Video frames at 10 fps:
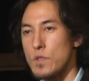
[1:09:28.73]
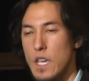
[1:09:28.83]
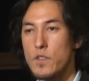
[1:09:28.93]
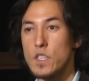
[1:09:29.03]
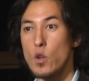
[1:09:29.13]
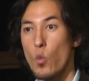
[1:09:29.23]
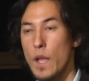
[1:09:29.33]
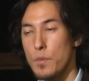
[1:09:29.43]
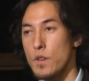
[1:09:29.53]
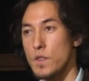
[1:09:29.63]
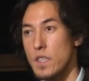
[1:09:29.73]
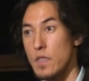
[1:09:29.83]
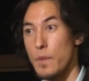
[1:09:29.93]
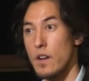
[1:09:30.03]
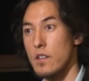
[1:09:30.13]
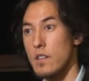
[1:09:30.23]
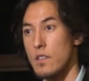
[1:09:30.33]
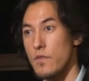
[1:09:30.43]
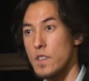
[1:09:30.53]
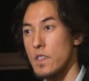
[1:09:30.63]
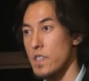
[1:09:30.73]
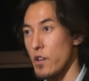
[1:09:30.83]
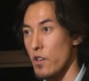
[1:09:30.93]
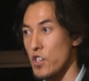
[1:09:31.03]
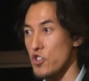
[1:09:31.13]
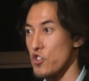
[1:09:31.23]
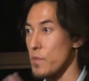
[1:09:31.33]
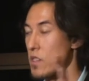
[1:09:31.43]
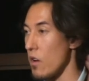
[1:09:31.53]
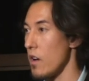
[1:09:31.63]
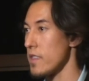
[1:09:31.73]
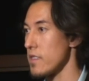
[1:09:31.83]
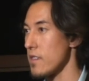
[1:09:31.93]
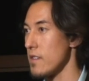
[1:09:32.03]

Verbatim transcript: was every single white person in America convinced that segregation should be gone?